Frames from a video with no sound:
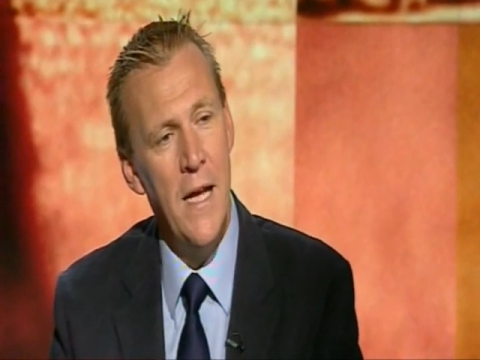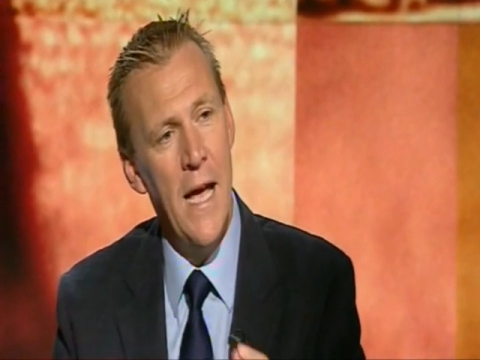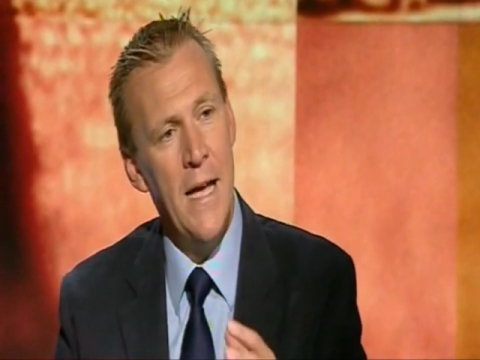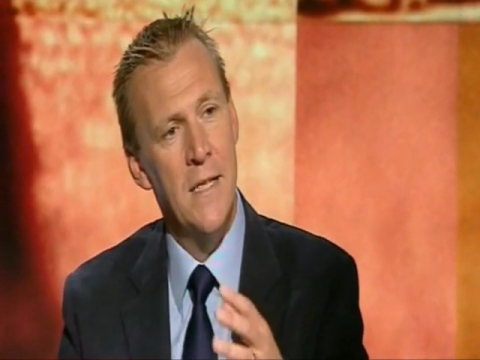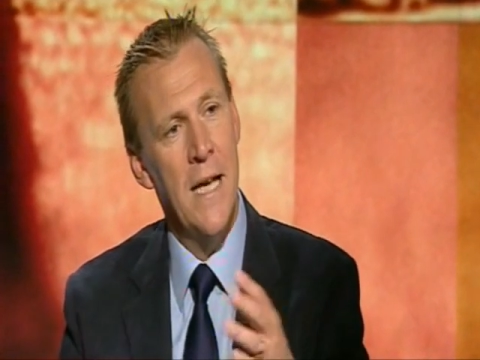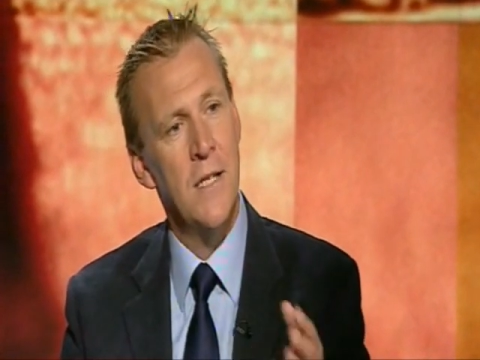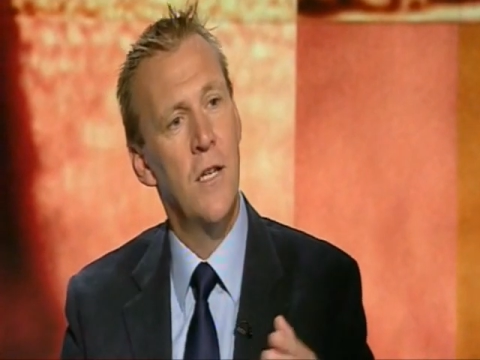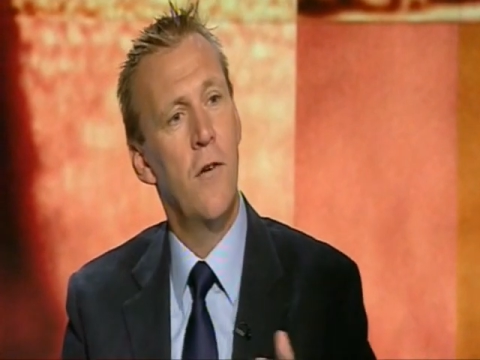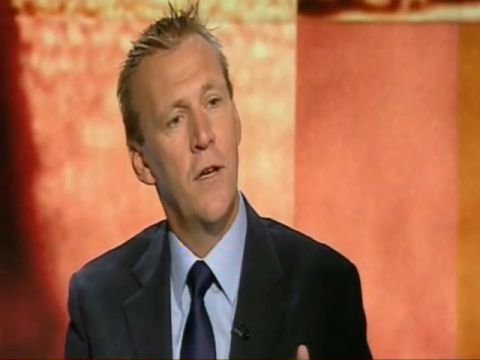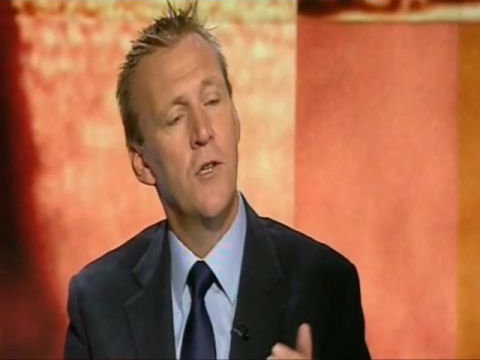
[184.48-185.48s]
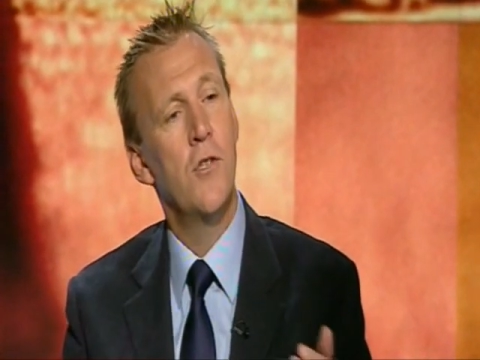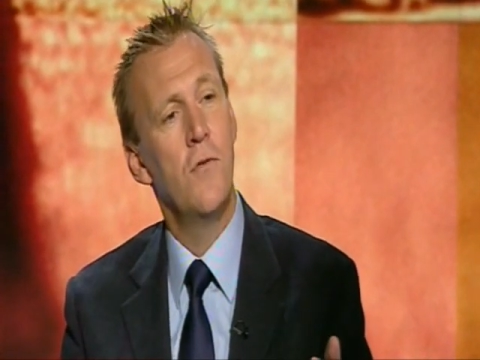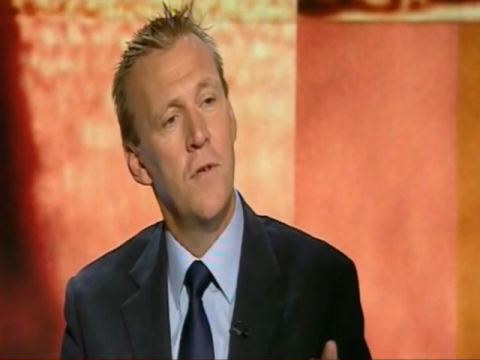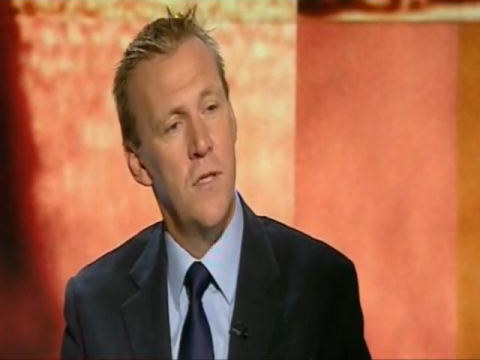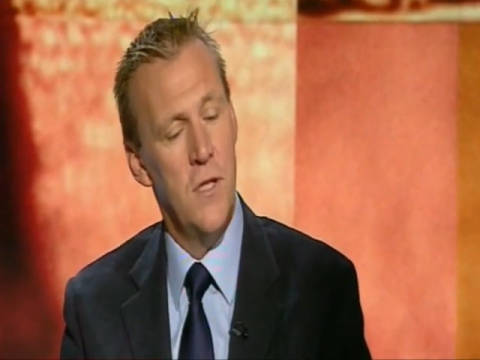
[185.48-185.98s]
had categoric
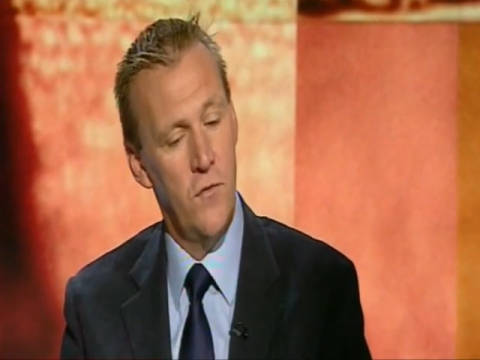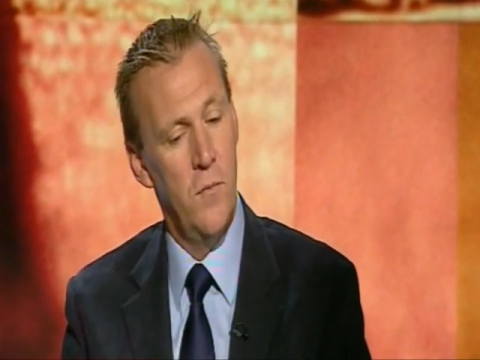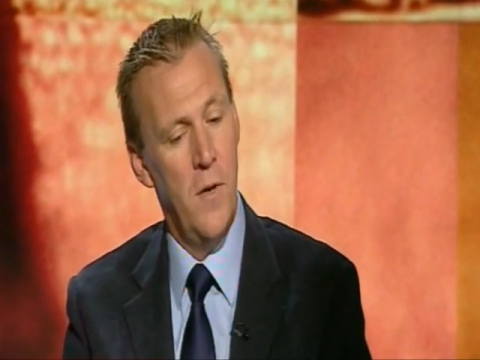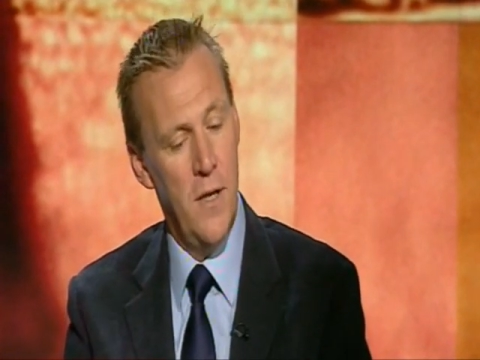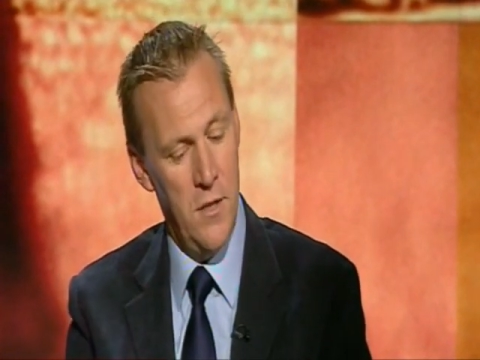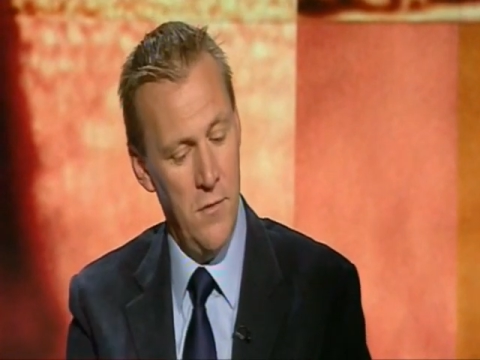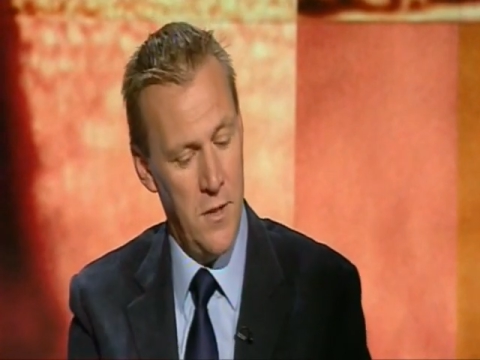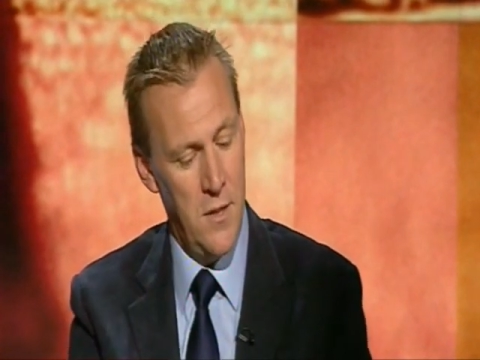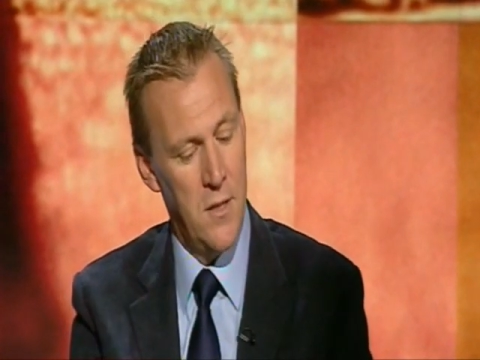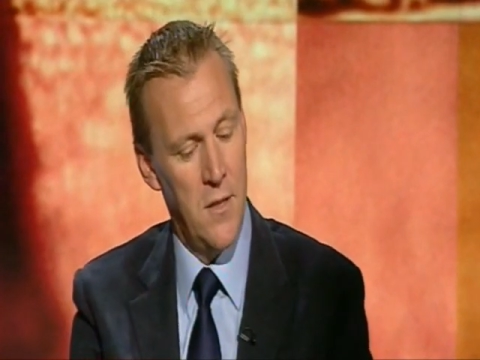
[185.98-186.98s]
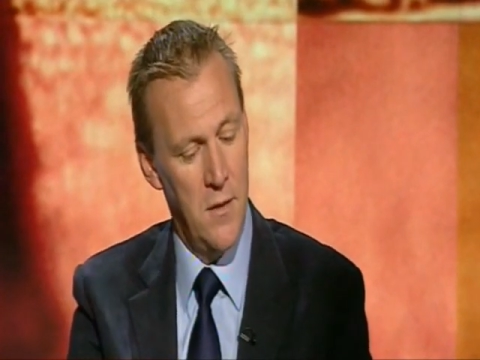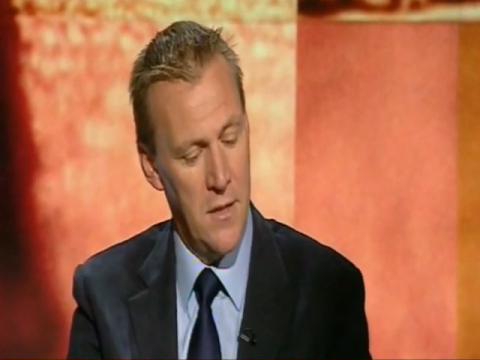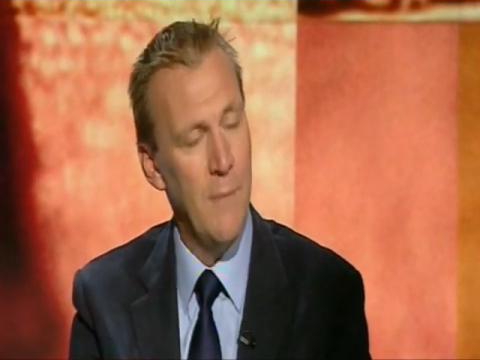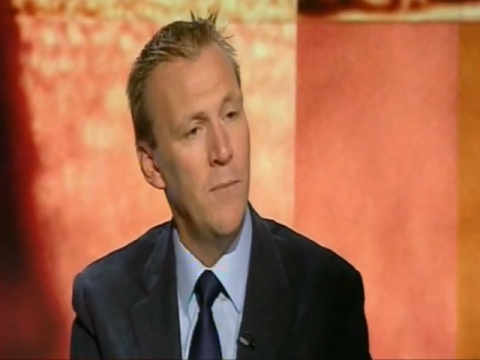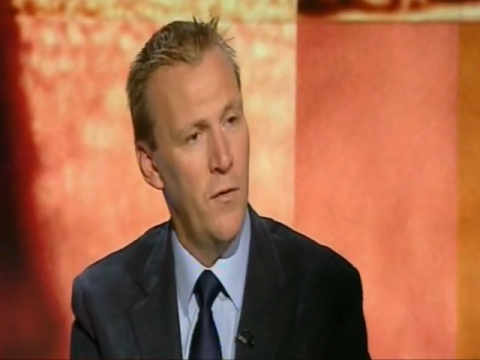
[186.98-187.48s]
assurances from my two
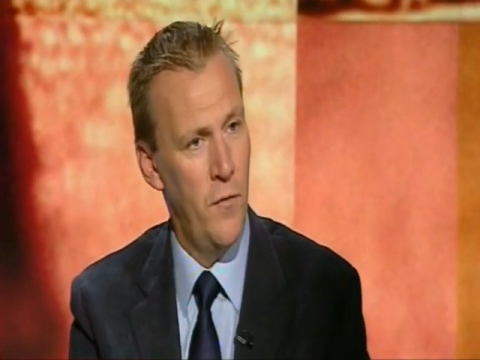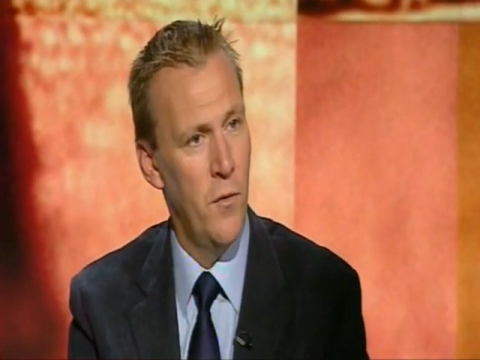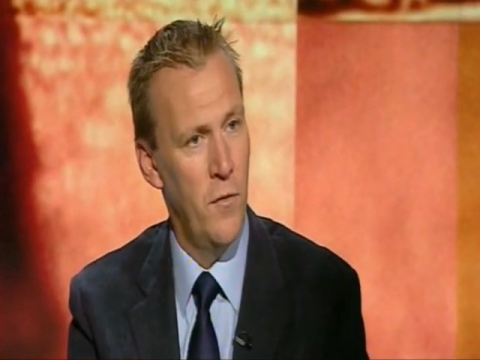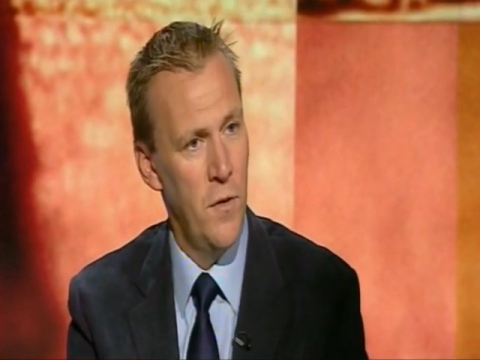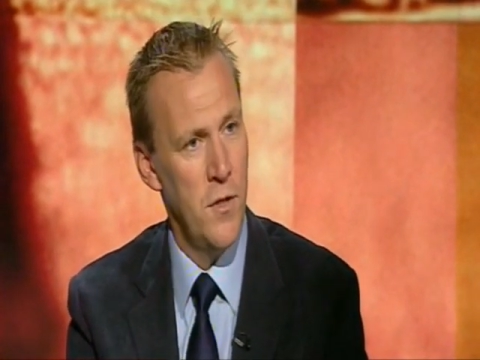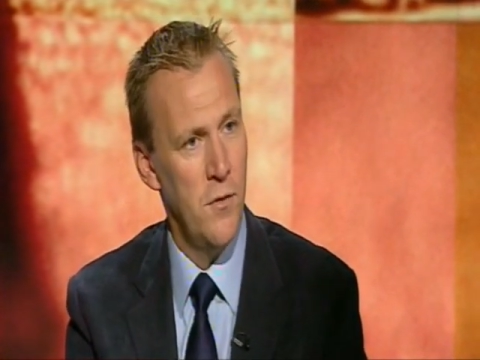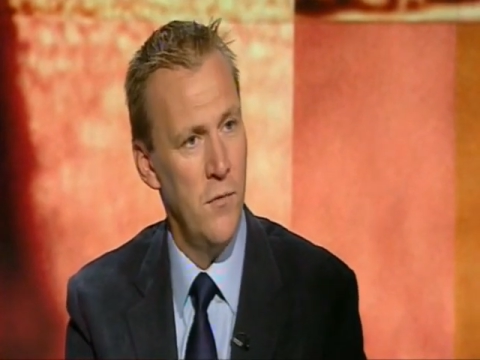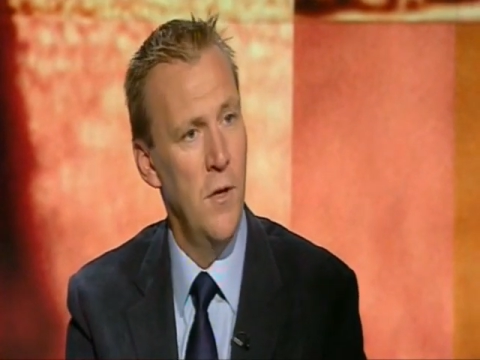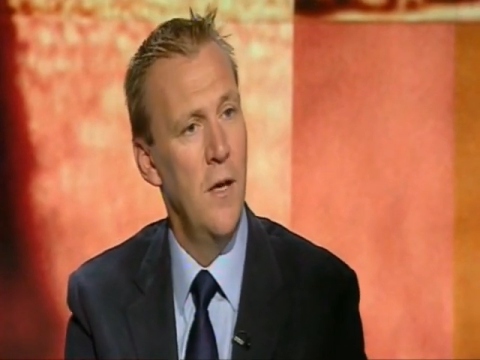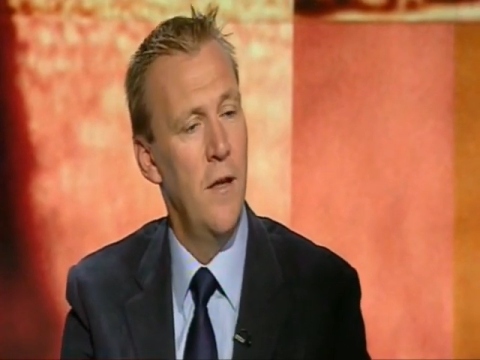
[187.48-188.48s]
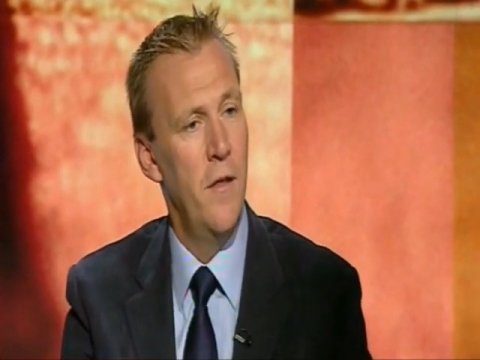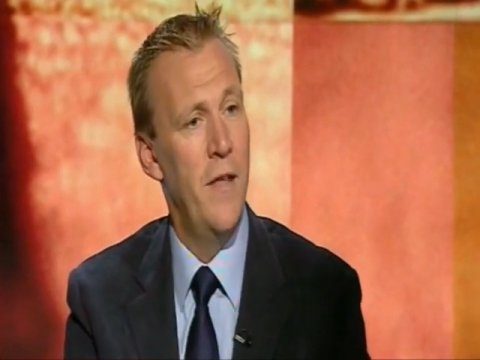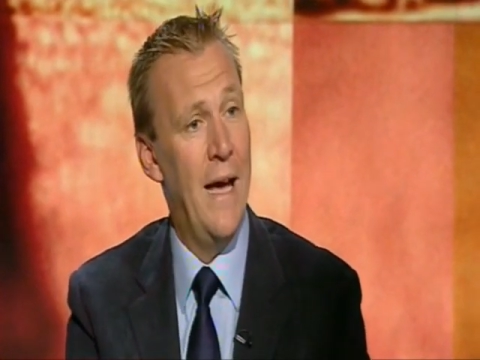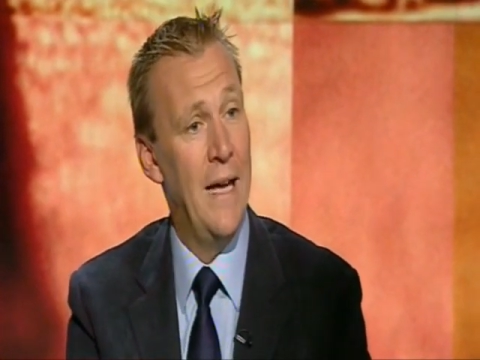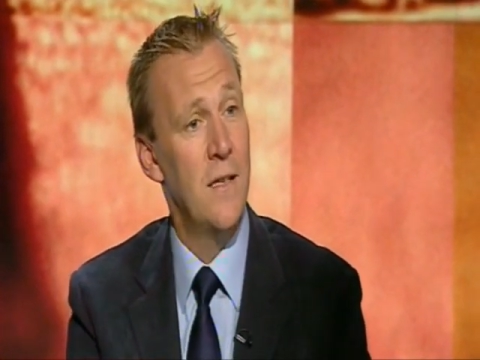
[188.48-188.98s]
assistants and my fourth official
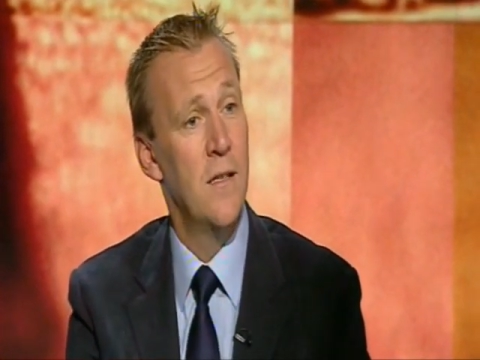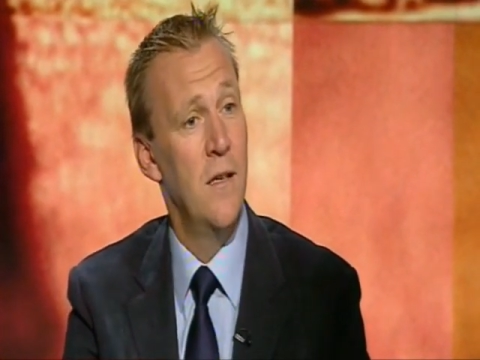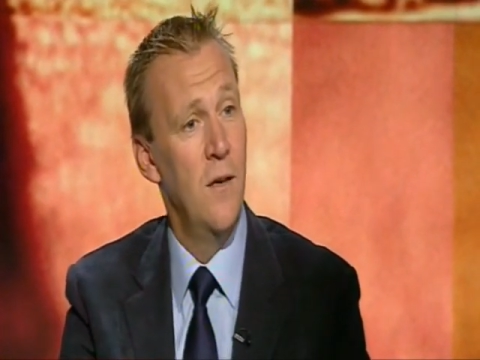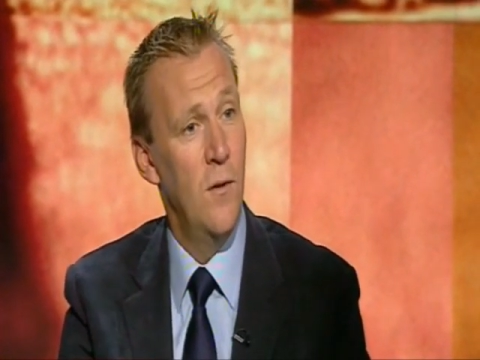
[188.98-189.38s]
that